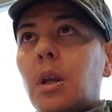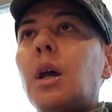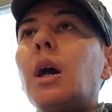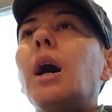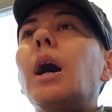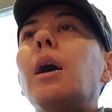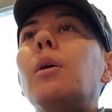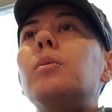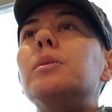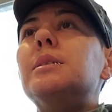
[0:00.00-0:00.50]

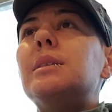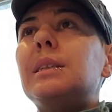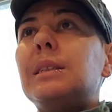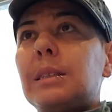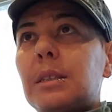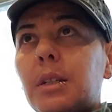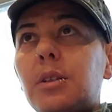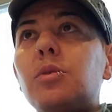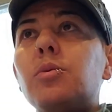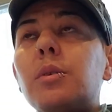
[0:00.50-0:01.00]
I was
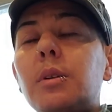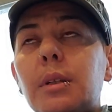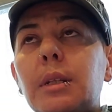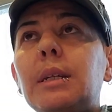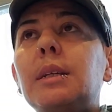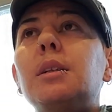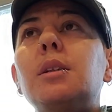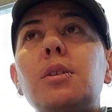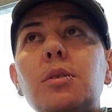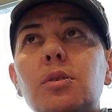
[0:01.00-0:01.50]
literally
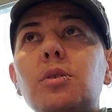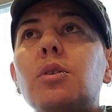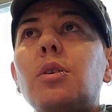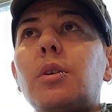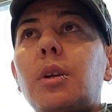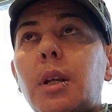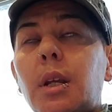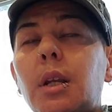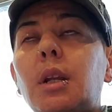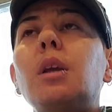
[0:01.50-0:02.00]

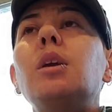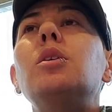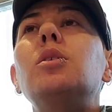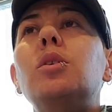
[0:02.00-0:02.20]
deserted